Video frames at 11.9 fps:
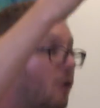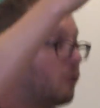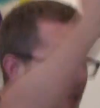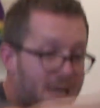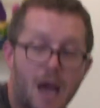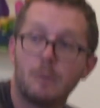
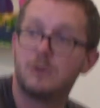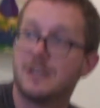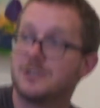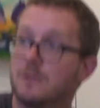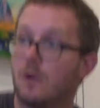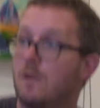all the
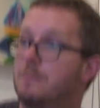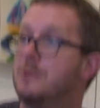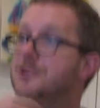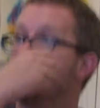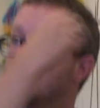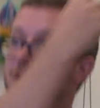capitalists are
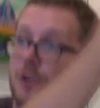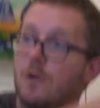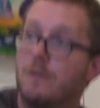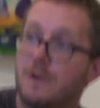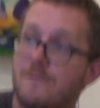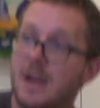overproduced
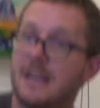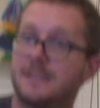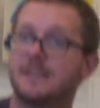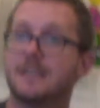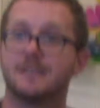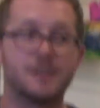and
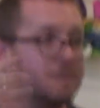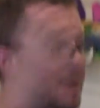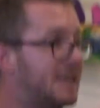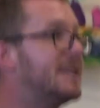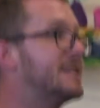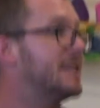overinvested and
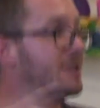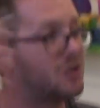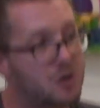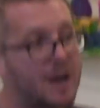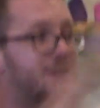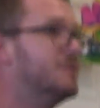competed and
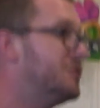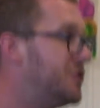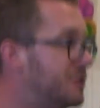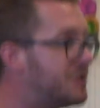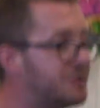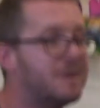tried to
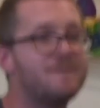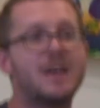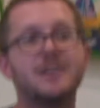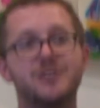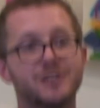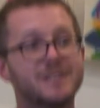introduce new
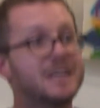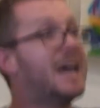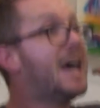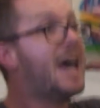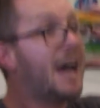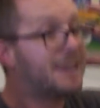inventions,
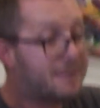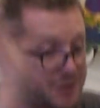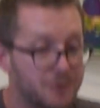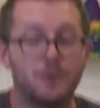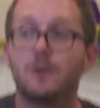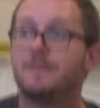and they've
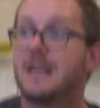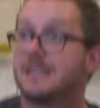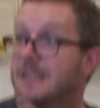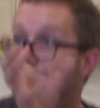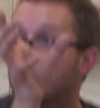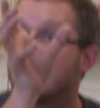done all of
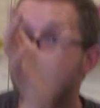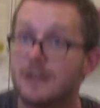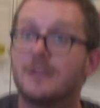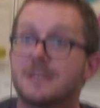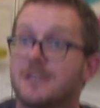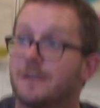this and they try and
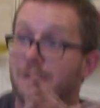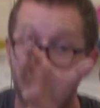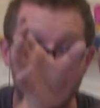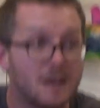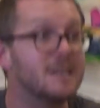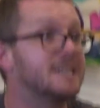sell their stuff and
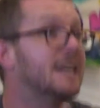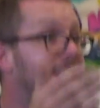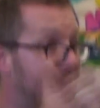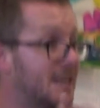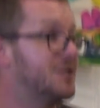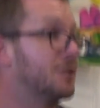they can't sell it,
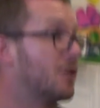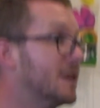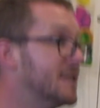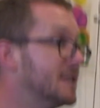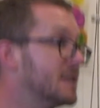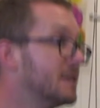that's your
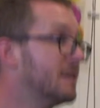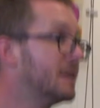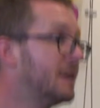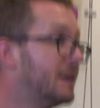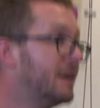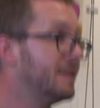crisis.
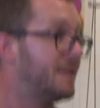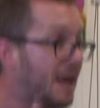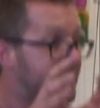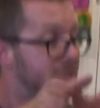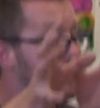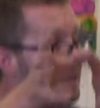
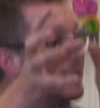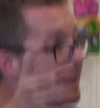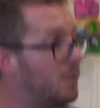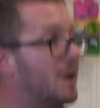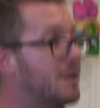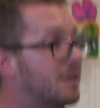That's the
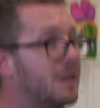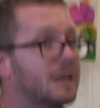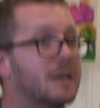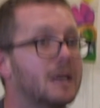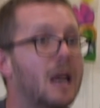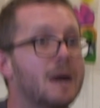when the
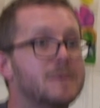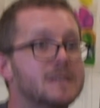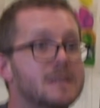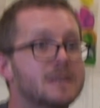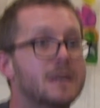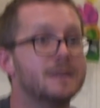thing
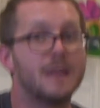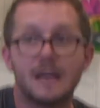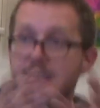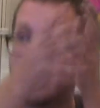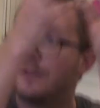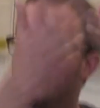collapses.
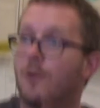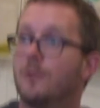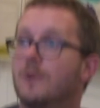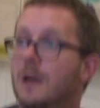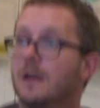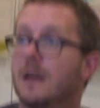That's how the
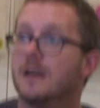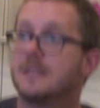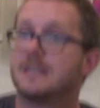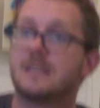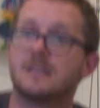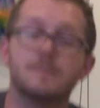whole
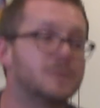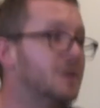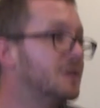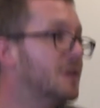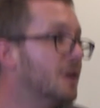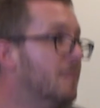system
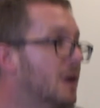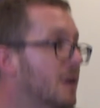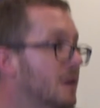can